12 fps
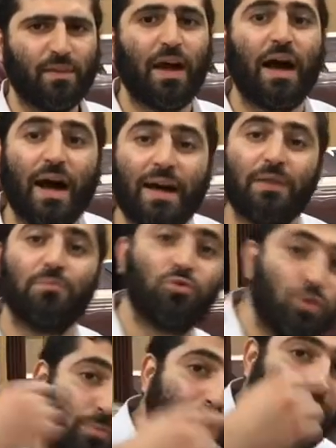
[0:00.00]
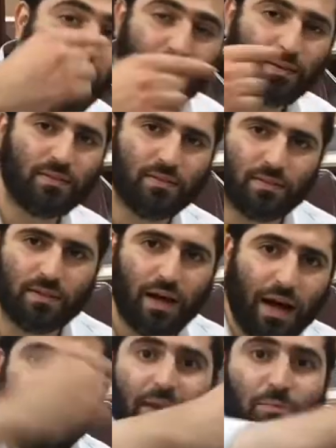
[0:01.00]
I am to my,
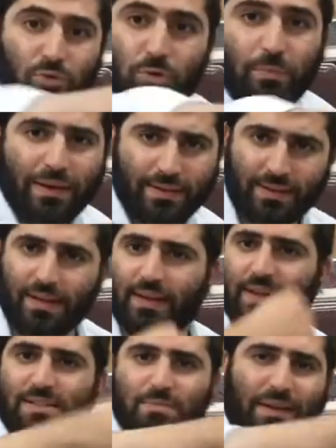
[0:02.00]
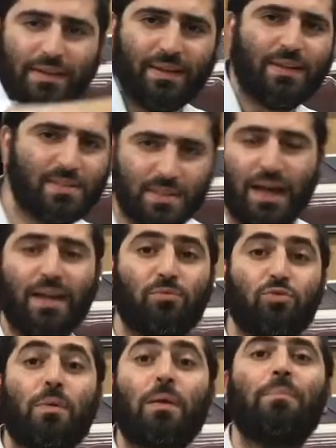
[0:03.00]
I am to my king as my king is. I am
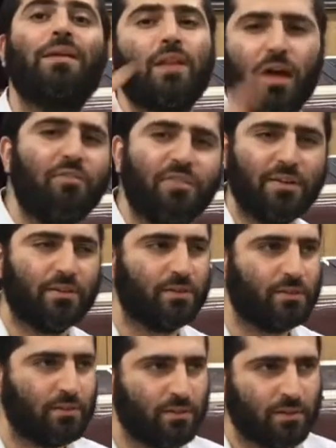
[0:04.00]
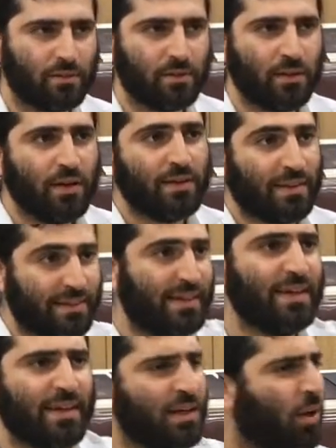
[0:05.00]
to my beloved. The
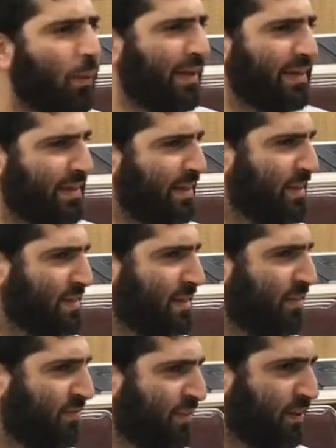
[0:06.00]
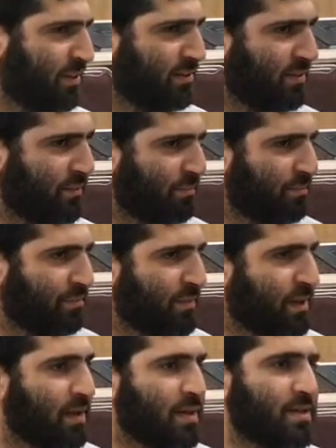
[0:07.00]
king. You know why the king is in the field?
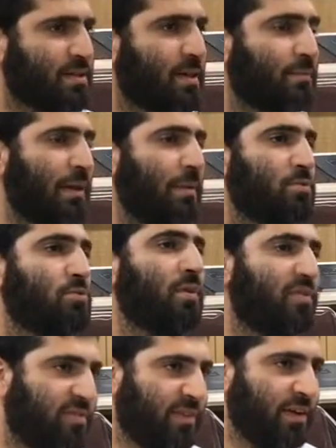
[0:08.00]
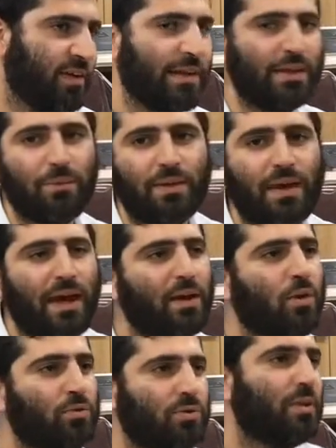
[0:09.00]
Sometimes we feel like we can't
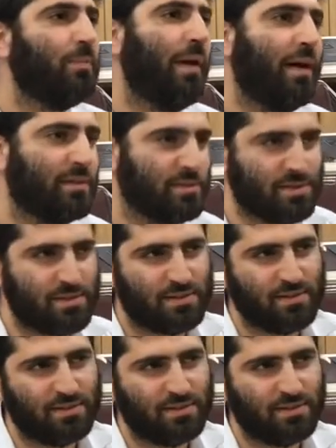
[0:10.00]
go to the palace.